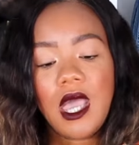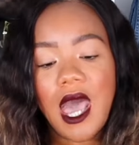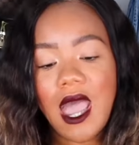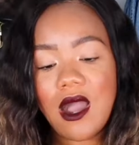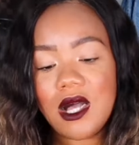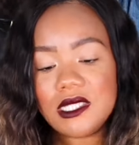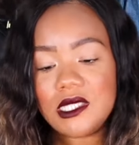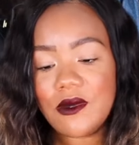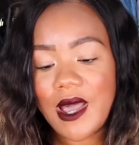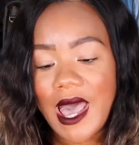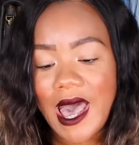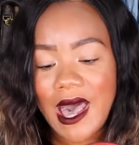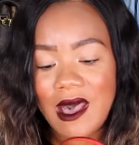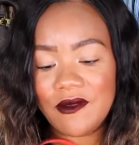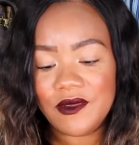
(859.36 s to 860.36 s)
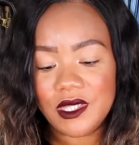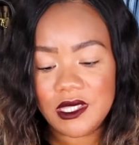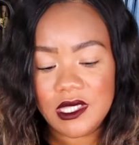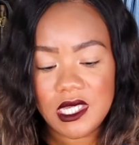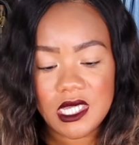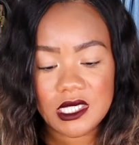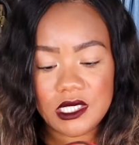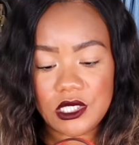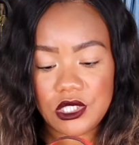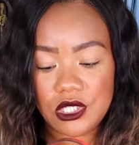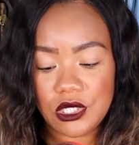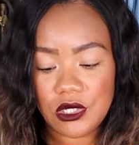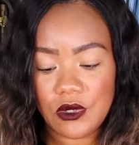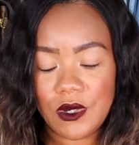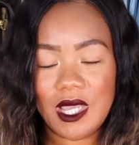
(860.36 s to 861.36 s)
I also have these
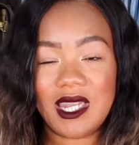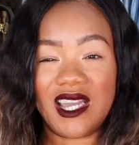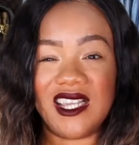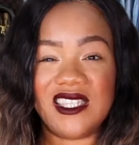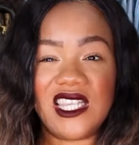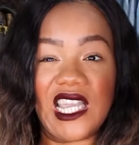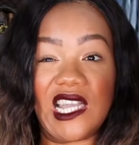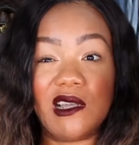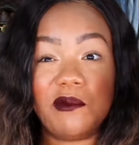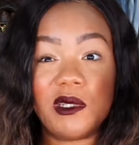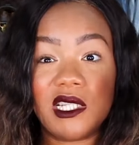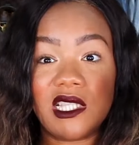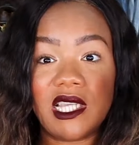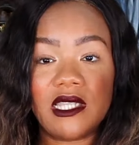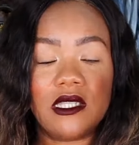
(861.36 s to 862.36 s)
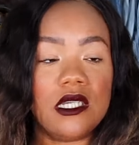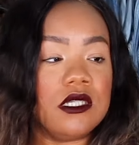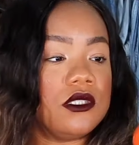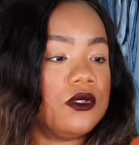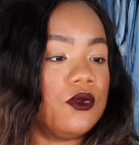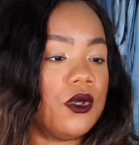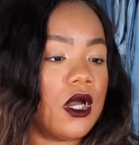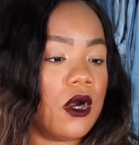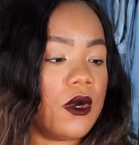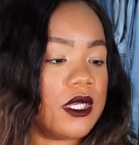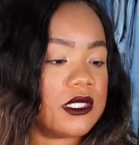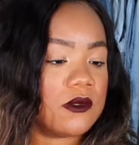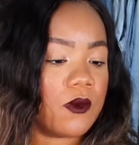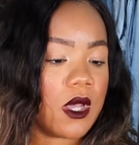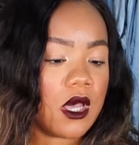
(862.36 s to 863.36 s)
two, and I think I'm gonna let these two go
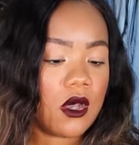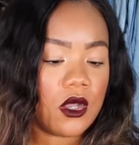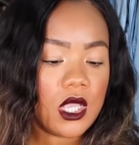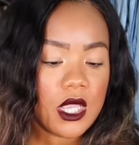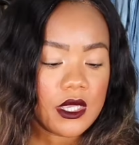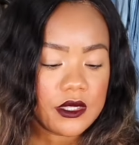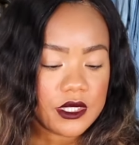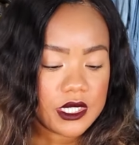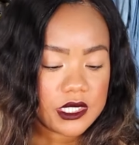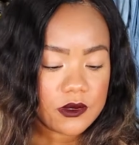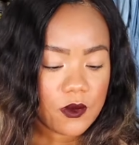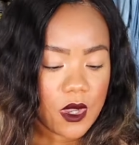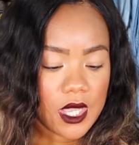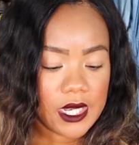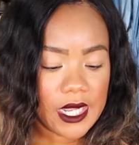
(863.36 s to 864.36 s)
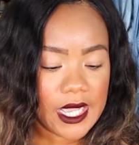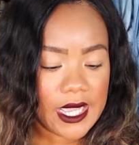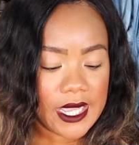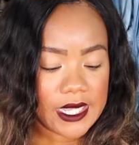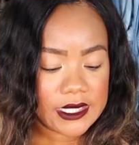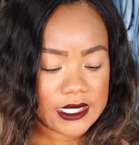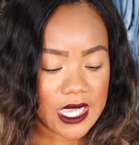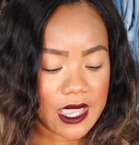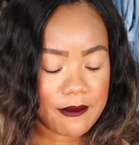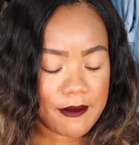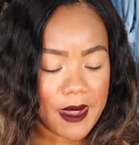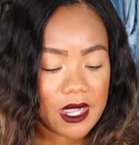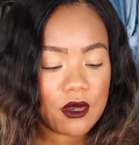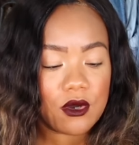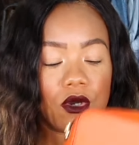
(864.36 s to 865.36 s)
as well. This one is a
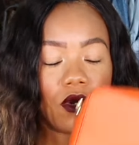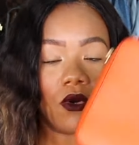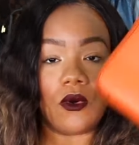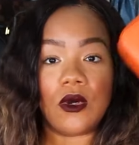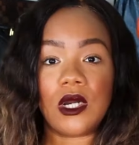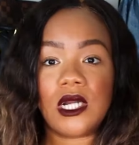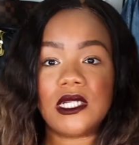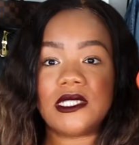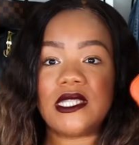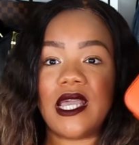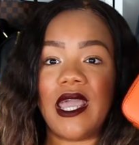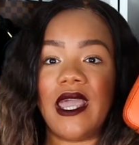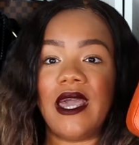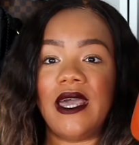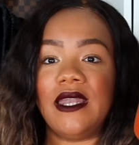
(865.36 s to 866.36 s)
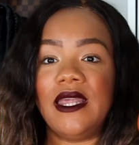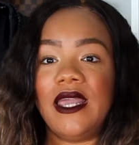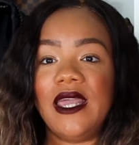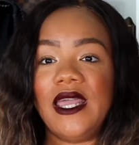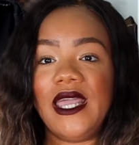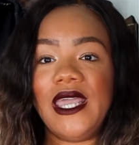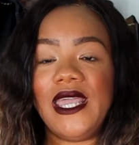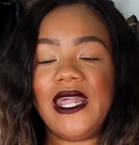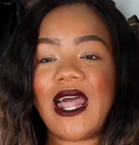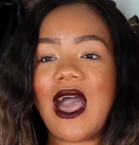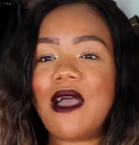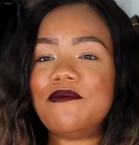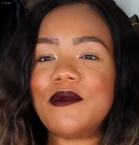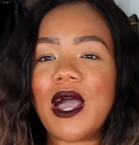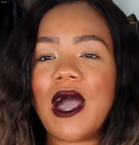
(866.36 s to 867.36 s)
Michael Kors, and it
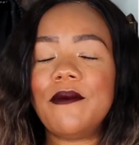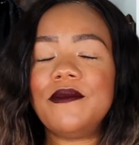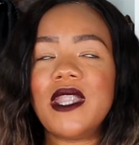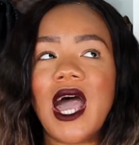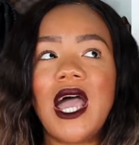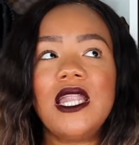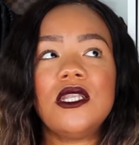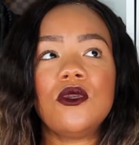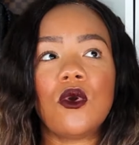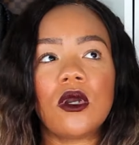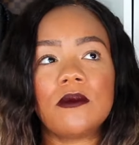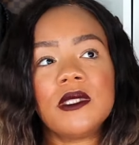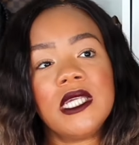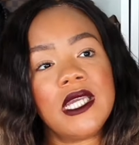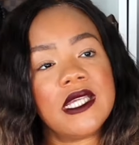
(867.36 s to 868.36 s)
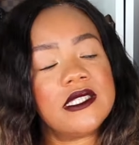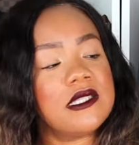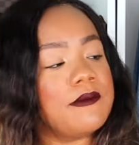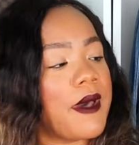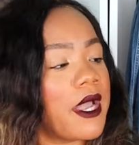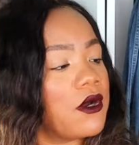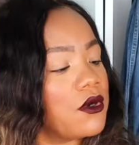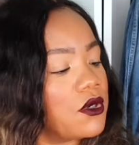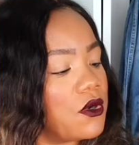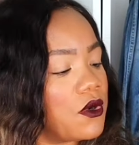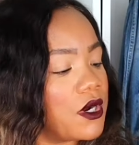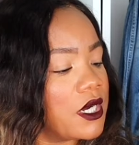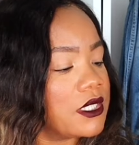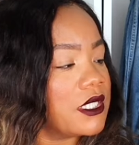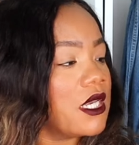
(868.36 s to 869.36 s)
I, am not normally into Michael
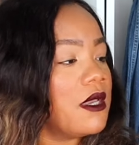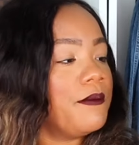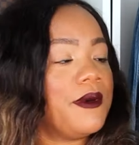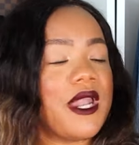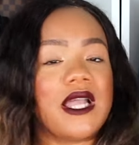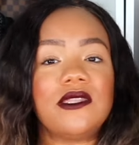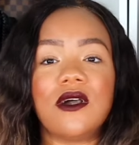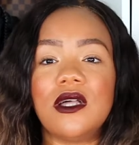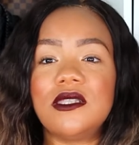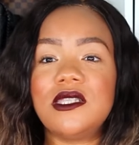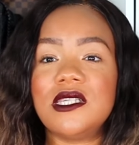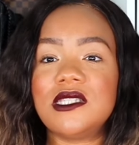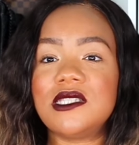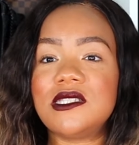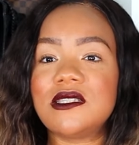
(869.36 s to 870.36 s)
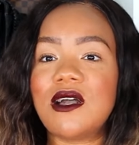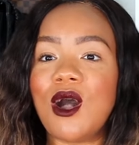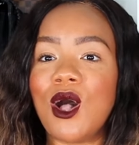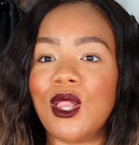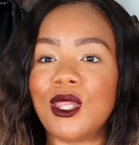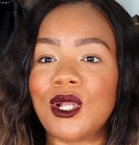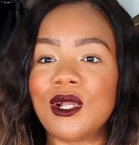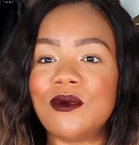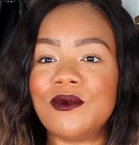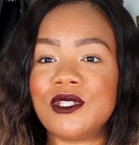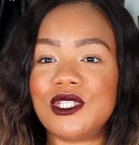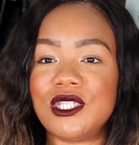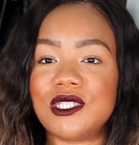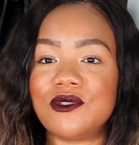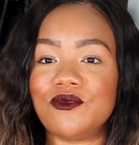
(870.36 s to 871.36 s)
Kors, but I thought this color
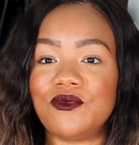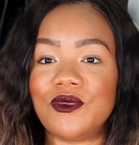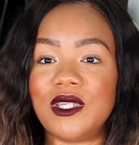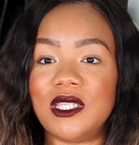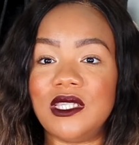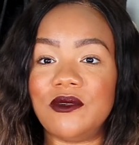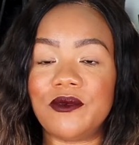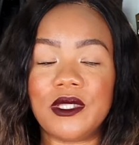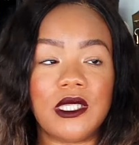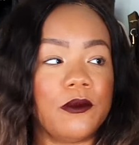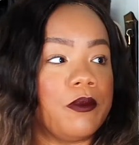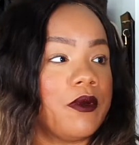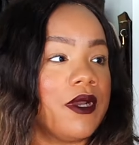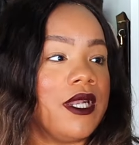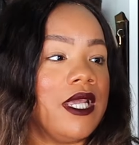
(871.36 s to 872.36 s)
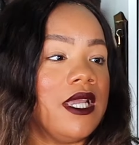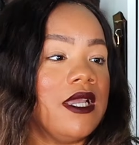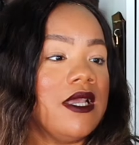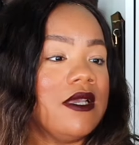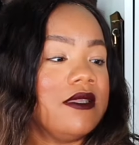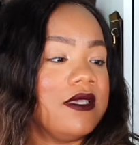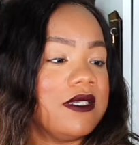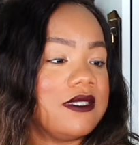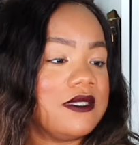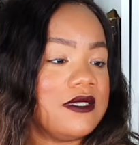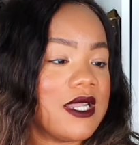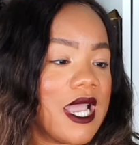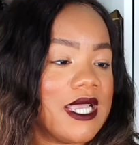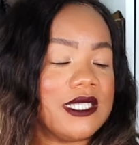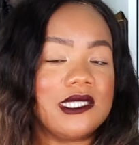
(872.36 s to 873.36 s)
was just really, really pretty. This
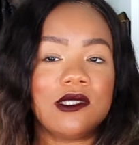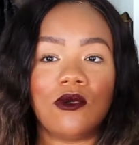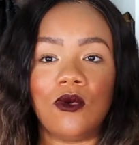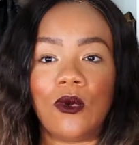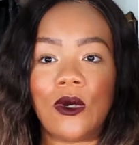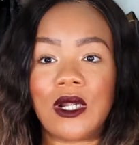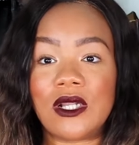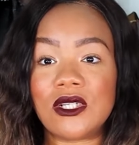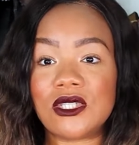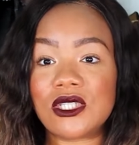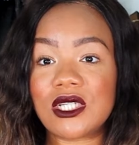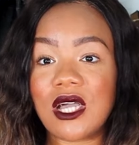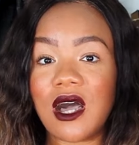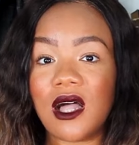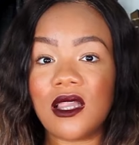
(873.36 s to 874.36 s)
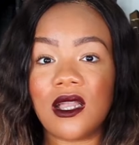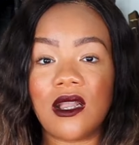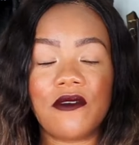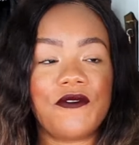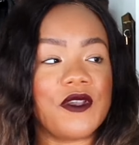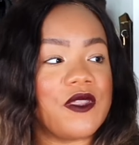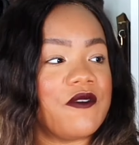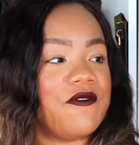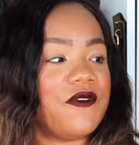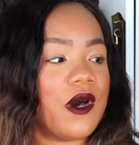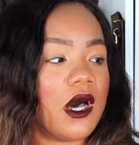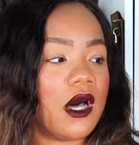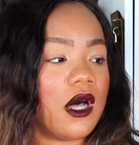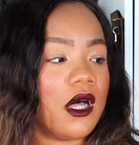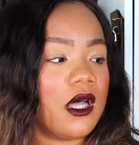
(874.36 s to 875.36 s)
nice orange color for the
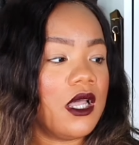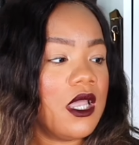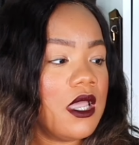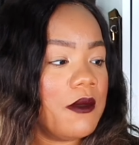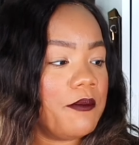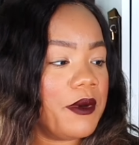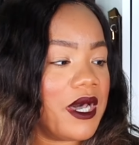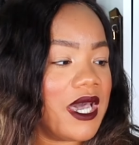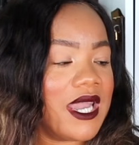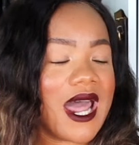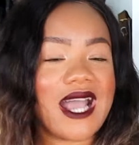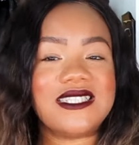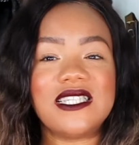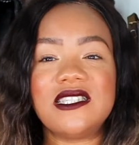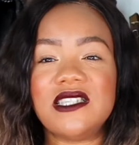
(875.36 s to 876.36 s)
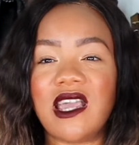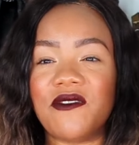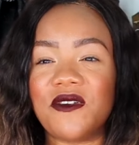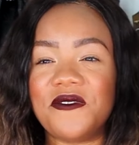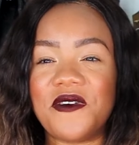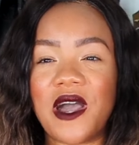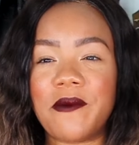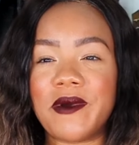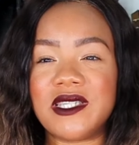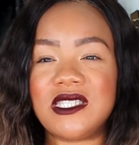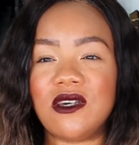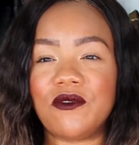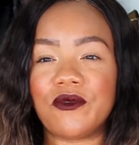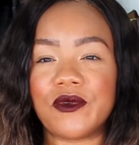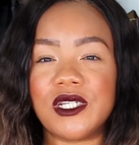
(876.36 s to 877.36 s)
fall, but I just never find
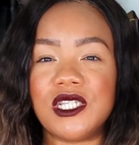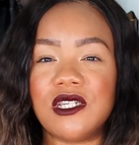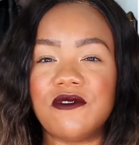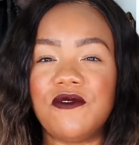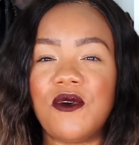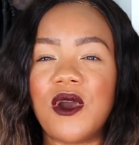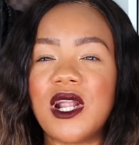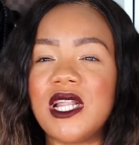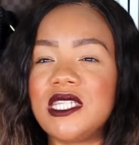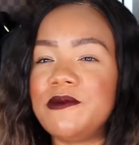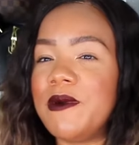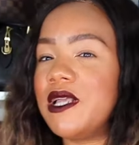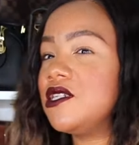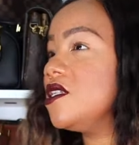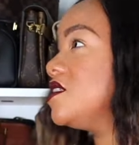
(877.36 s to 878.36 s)
myself reaching for it, especially